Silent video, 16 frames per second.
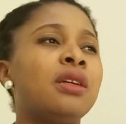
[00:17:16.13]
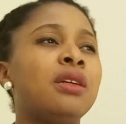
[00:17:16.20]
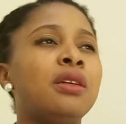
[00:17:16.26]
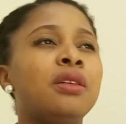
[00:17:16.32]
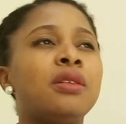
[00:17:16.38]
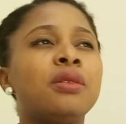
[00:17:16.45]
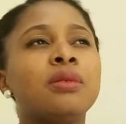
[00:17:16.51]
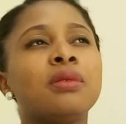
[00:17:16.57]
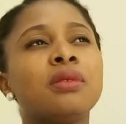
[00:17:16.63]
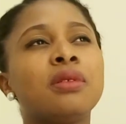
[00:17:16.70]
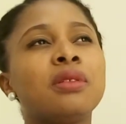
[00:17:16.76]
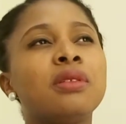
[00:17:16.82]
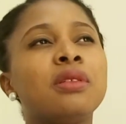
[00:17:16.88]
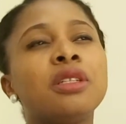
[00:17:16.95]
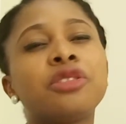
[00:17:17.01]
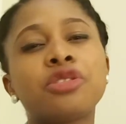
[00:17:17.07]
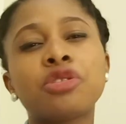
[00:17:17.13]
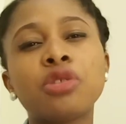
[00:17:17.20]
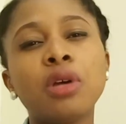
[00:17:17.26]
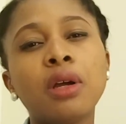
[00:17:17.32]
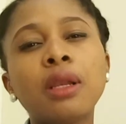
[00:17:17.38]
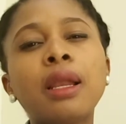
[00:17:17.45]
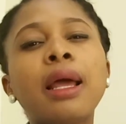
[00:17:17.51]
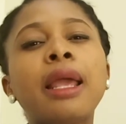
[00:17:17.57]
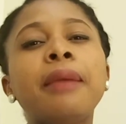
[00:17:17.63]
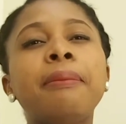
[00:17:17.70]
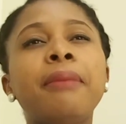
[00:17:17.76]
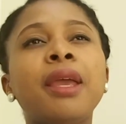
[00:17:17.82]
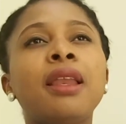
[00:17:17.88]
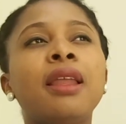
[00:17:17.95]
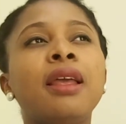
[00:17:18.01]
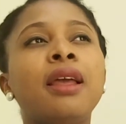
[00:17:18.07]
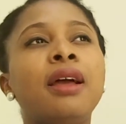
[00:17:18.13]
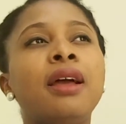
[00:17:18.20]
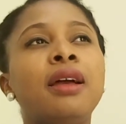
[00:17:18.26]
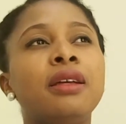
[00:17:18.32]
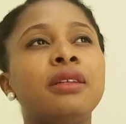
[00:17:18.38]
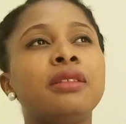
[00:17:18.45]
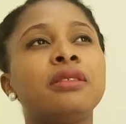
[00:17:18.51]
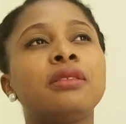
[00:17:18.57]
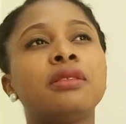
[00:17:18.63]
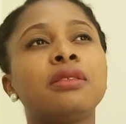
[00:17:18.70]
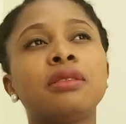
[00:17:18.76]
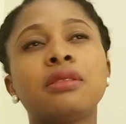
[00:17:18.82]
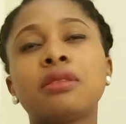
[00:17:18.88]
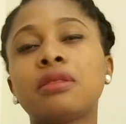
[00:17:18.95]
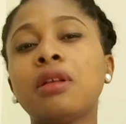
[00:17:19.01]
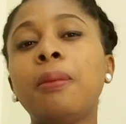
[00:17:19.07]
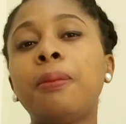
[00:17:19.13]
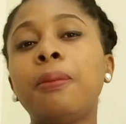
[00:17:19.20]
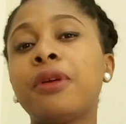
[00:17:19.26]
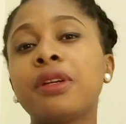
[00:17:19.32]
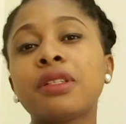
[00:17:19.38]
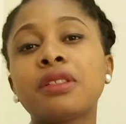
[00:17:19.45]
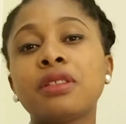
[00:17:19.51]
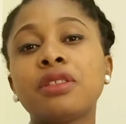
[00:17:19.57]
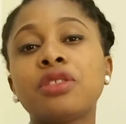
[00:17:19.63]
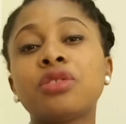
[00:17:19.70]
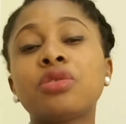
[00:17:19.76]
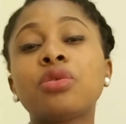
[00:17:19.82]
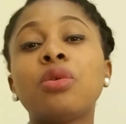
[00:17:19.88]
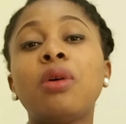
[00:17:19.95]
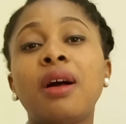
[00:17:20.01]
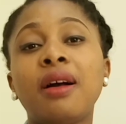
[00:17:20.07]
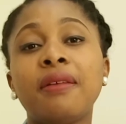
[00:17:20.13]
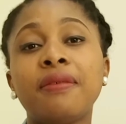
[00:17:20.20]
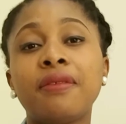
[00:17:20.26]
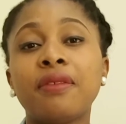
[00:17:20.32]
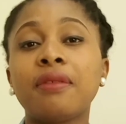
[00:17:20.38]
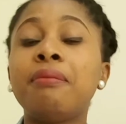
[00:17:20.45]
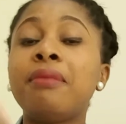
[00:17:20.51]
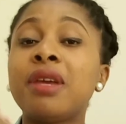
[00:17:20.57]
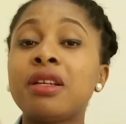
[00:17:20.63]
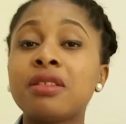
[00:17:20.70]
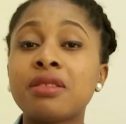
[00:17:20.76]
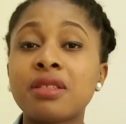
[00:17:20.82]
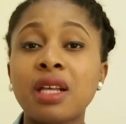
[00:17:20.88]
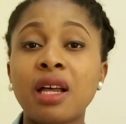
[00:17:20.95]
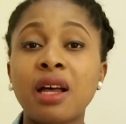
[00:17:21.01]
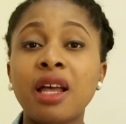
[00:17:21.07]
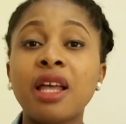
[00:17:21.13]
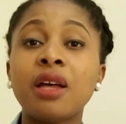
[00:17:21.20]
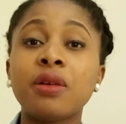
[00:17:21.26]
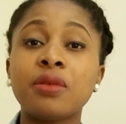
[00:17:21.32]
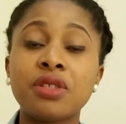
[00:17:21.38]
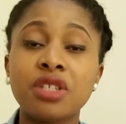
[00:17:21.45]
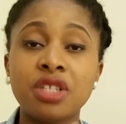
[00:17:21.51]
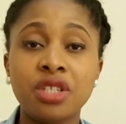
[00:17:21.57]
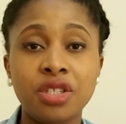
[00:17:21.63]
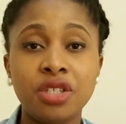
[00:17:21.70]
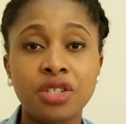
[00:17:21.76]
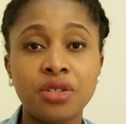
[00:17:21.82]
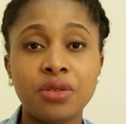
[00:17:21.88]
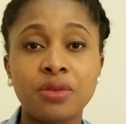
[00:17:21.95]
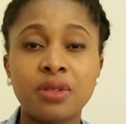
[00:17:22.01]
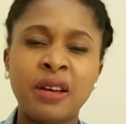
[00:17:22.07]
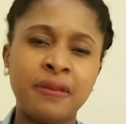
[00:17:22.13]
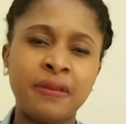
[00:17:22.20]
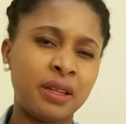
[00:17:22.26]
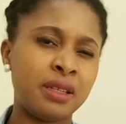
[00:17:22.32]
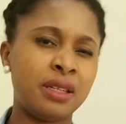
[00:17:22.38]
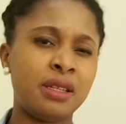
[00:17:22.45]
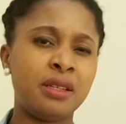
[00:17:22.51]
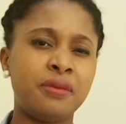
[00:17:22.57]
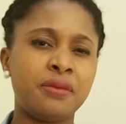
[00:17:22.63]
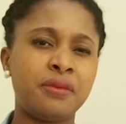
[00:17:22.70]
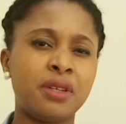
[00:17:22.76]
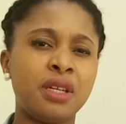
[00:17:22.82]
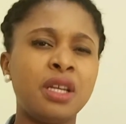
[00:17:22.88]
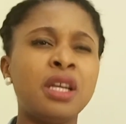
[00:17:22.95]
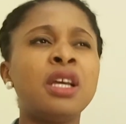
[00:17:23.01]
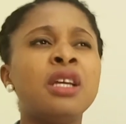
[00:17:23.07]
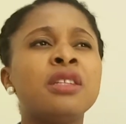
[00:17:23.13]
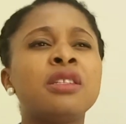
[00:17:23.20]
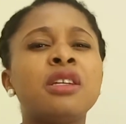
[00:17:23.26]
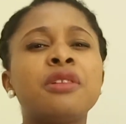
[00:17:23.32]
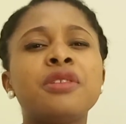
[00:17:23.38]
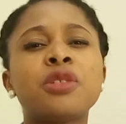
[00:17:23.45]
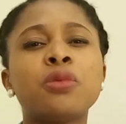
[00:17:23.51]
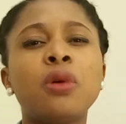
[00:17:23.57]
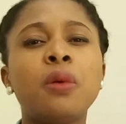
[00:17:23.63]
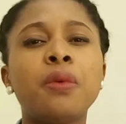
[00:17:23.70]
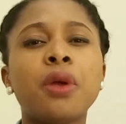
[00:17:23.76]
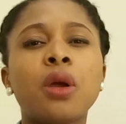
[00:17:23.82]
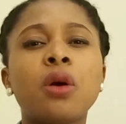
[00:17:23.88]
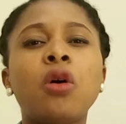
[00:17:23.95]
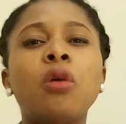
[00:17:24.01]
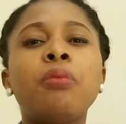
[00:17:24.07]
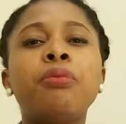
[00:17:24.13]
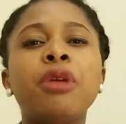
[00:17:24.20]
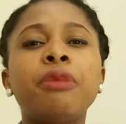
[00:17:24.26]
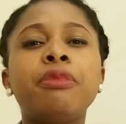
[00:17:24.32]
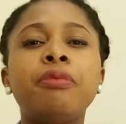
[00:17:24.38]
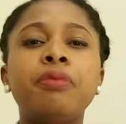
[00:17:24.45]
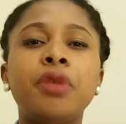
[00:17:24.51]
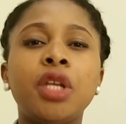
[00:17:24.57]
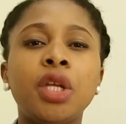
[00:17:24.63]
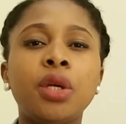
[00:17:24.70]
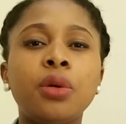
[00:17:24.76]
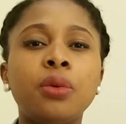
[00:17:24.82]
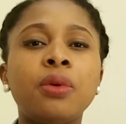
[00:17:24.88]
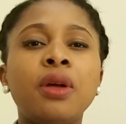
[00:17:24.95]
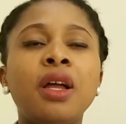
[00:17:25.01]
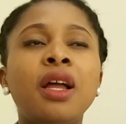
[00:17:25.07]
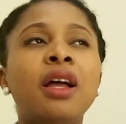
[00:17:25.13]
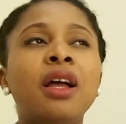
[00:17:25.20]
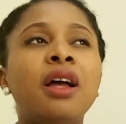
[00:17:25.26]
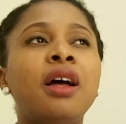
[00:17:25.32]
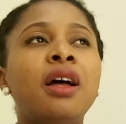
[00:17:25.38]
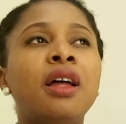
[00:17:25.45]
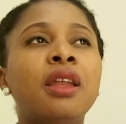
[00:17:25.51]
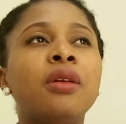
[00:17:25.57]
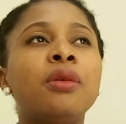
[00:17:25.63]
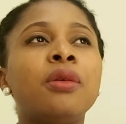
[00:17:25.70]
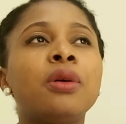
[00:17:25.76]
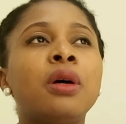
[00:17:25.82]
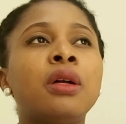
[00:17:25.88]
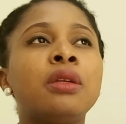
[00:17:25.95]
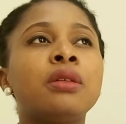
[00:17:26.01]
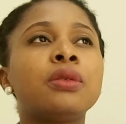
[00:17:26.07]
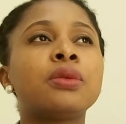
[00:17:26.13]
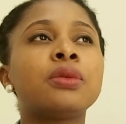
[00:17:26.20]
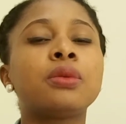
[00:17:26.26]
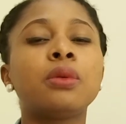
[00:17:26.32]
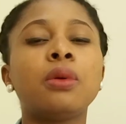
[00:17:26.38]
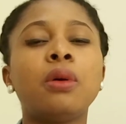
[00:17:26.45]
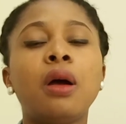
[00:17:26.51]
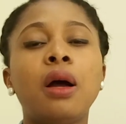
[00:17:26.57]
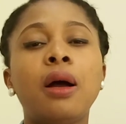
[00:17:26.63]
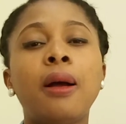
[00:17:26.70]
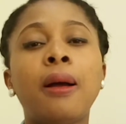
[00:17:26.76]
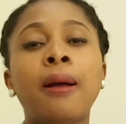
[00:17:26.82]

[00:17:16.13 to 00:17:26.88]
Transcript: you know, the struggle I mean here is some persons do have mental health issues after delivery. There is what we call baby blue and also